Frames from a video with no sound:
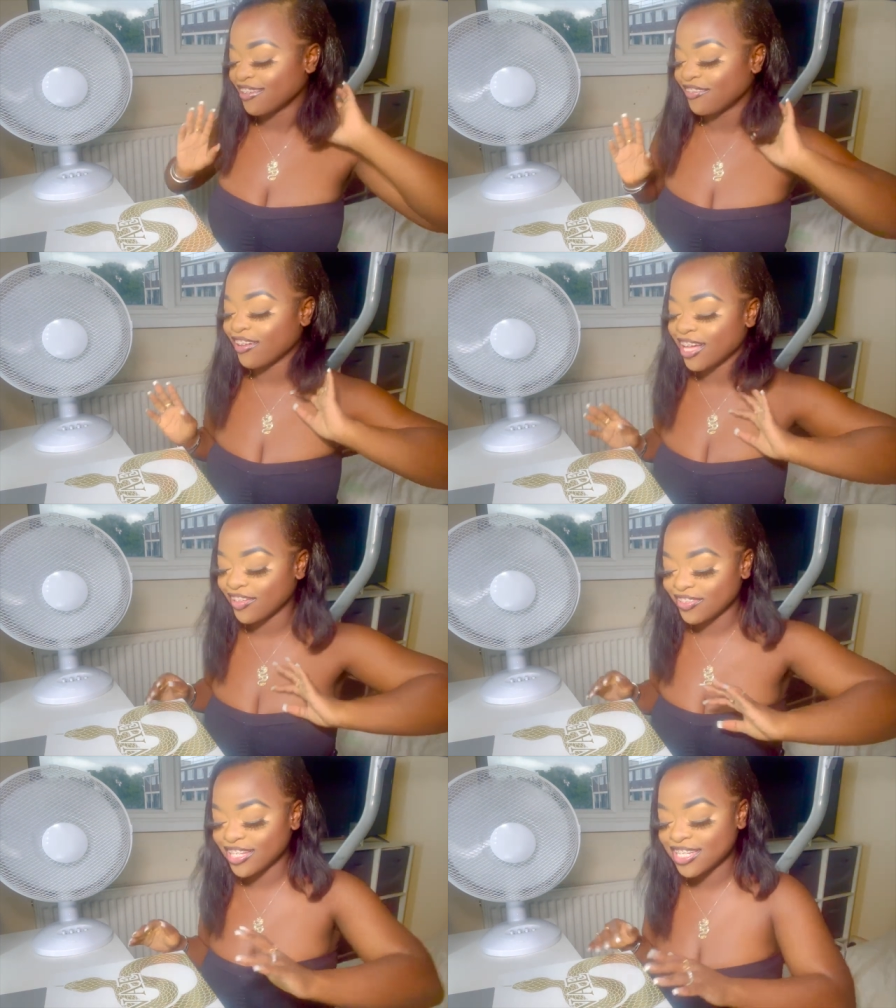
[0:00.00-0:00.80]

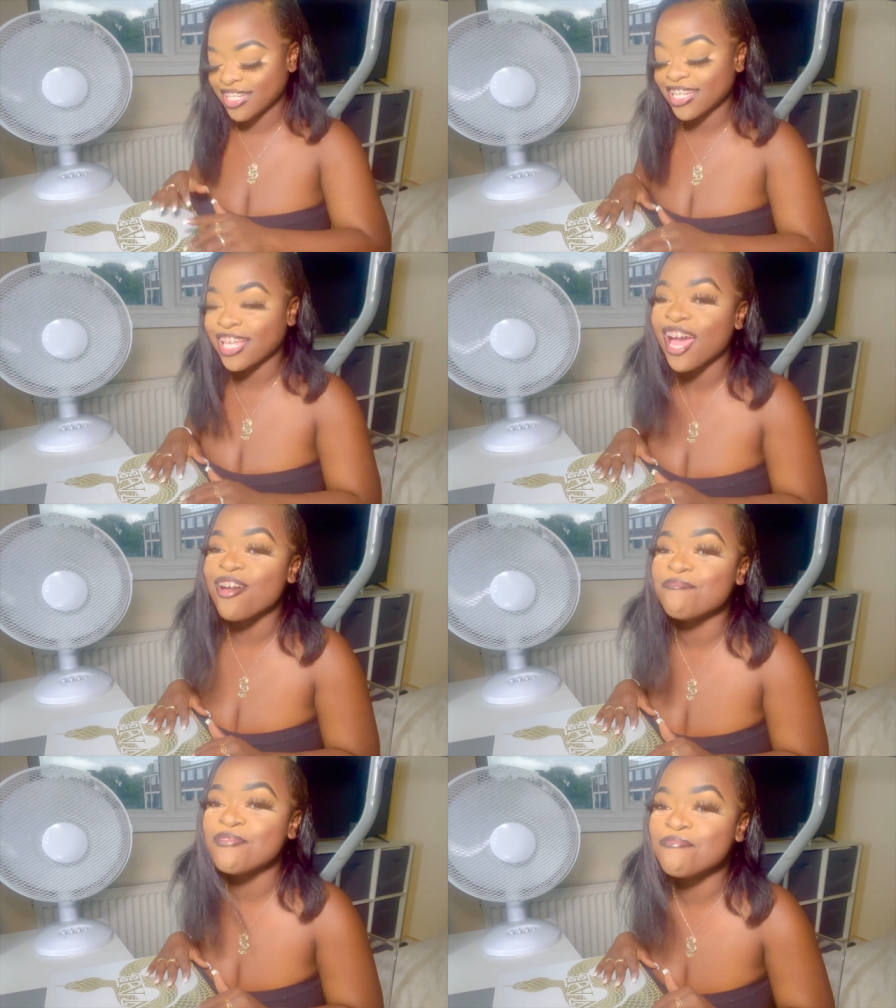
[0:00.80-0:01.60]
Fam, this shit
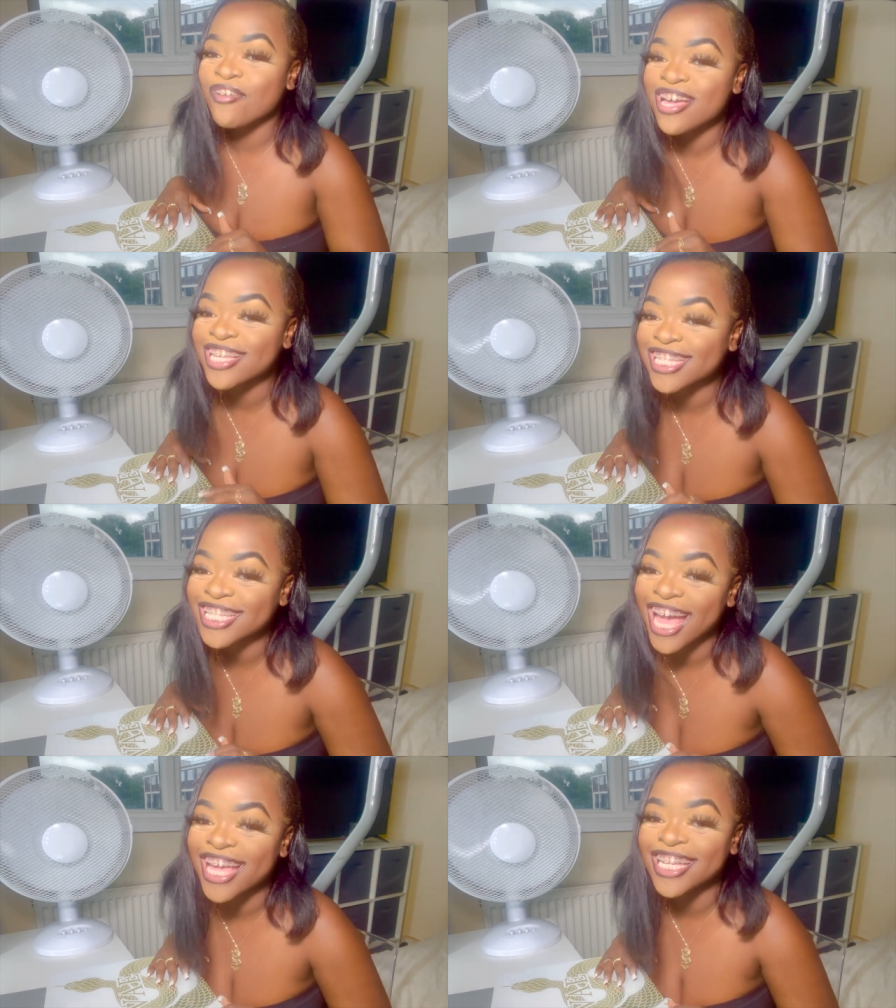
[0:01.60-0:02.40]
getting me more
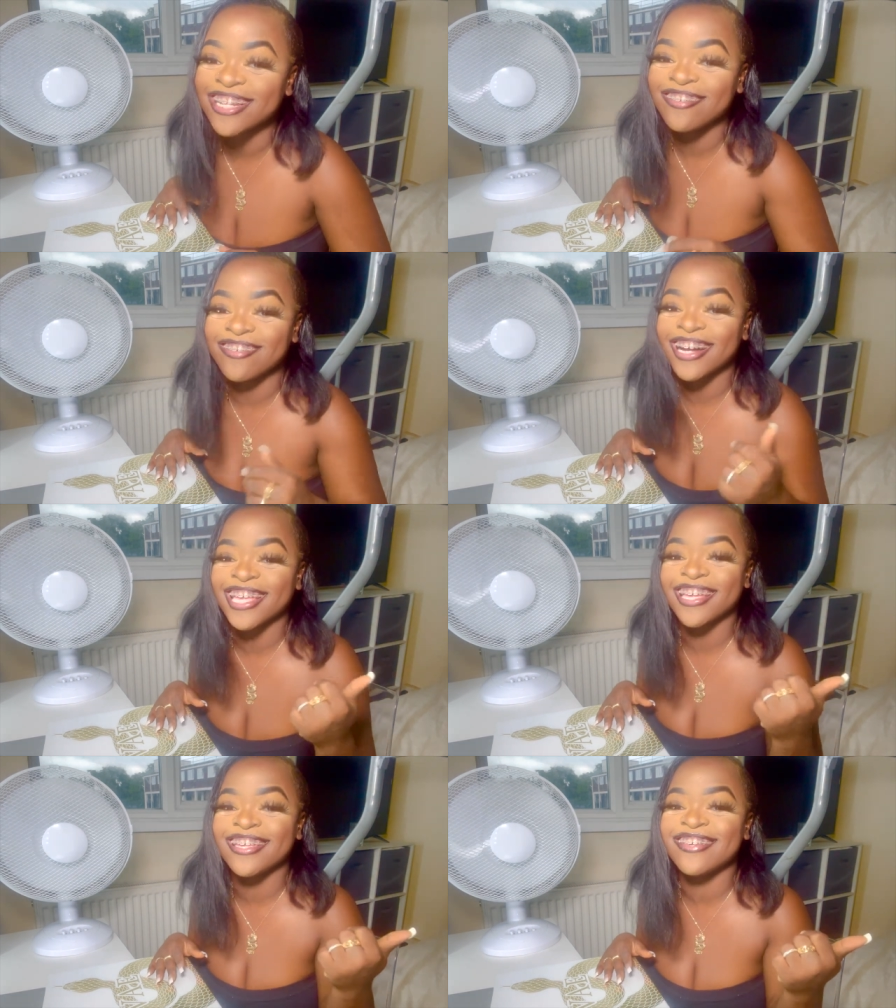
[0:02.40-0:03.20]
excited than
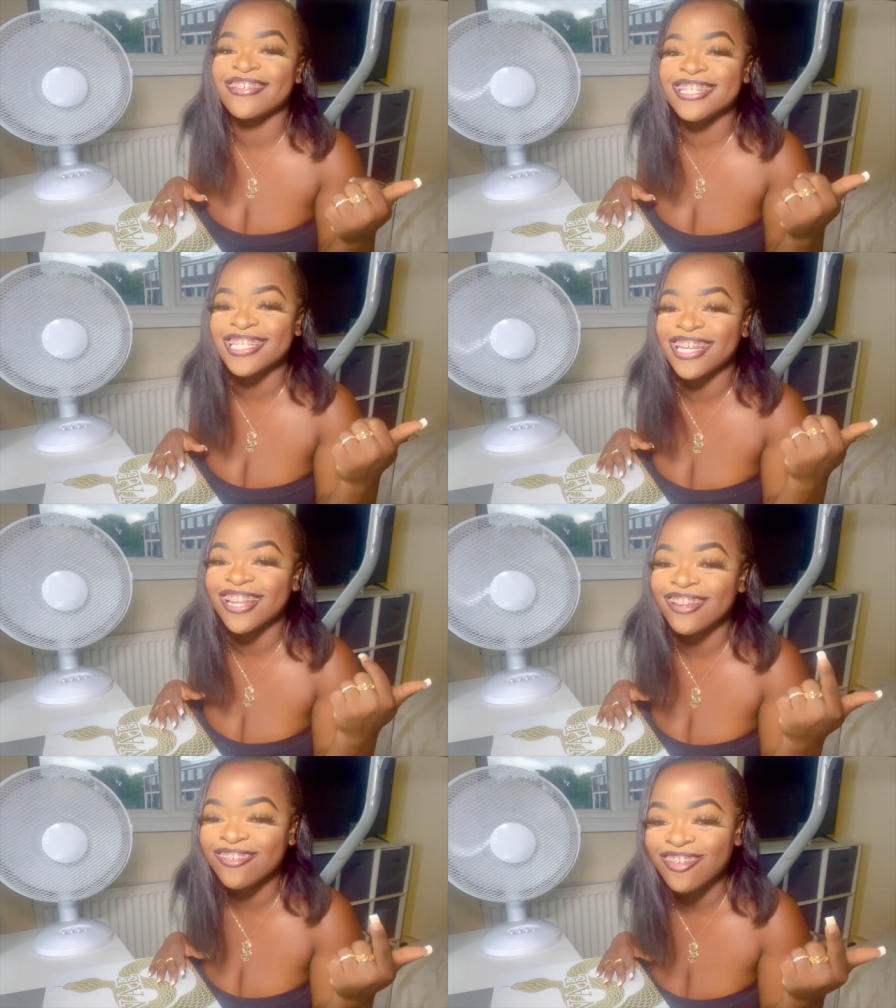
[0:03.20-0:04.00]
fucking Gucci and